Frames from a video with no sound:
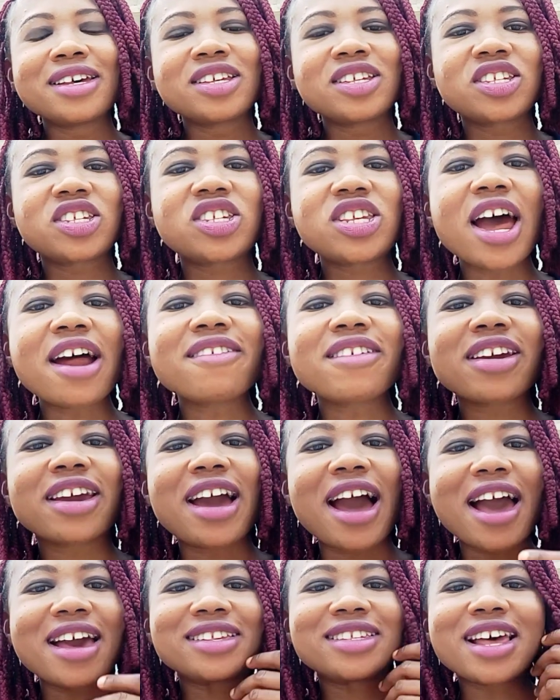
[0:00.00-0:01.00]
Sorry
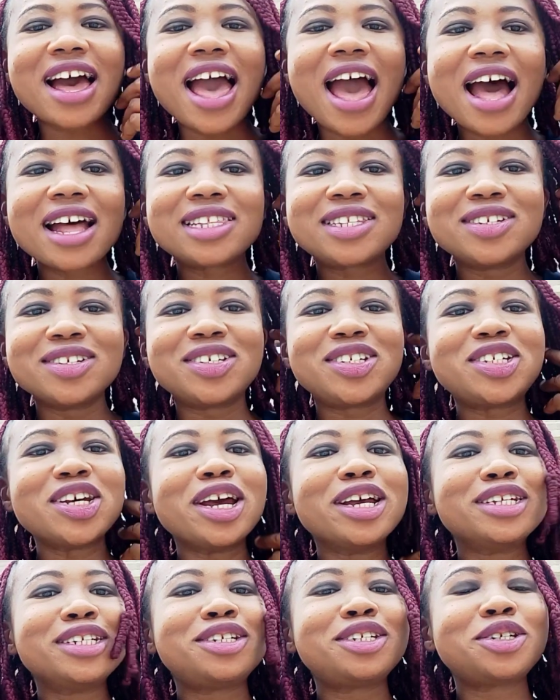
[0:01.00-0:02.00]
guys, I had to
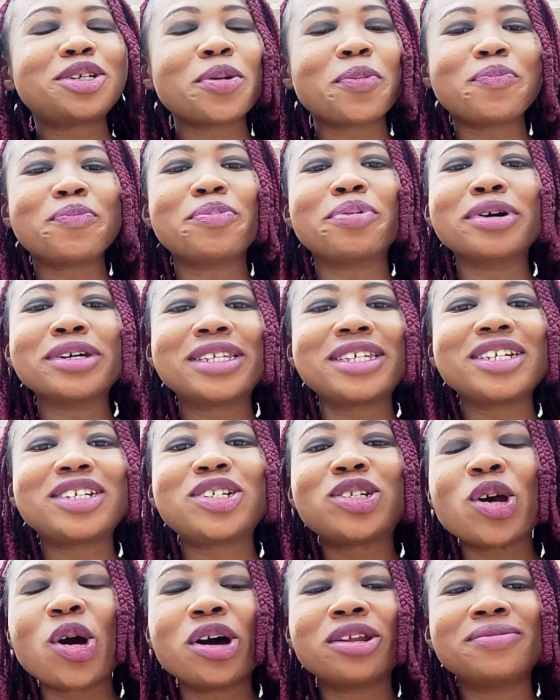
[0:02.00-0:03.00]
change
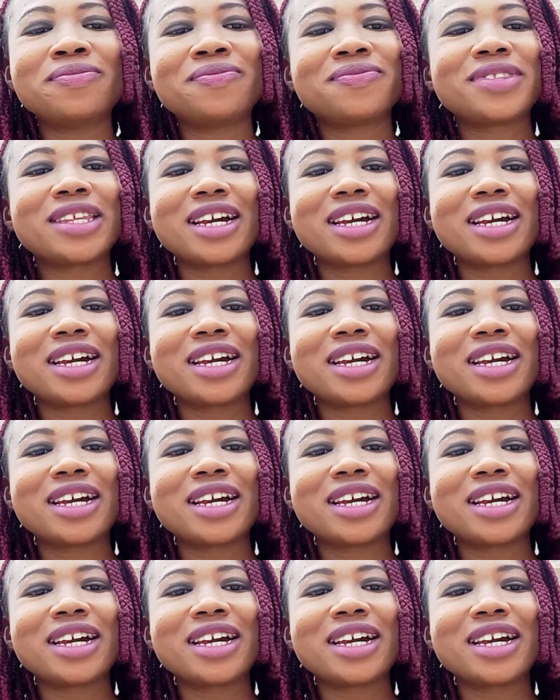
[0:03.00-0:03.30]
position.